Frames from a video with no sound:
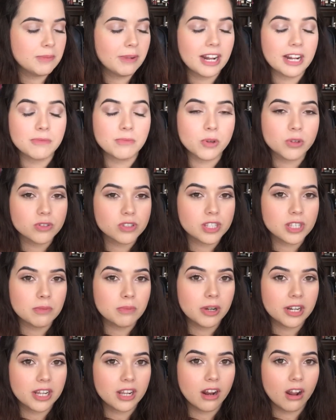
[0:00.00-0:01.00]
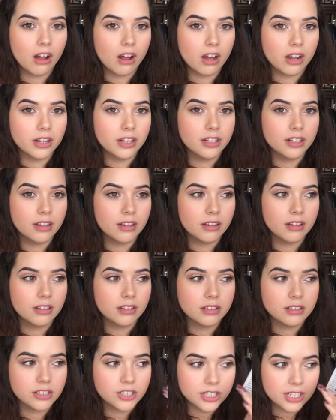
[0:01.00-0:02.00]
but I'd mostly put it on
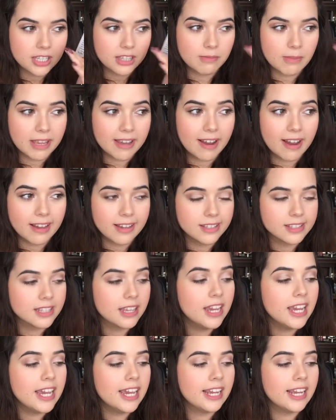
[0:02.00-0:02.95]
underneath my eyes,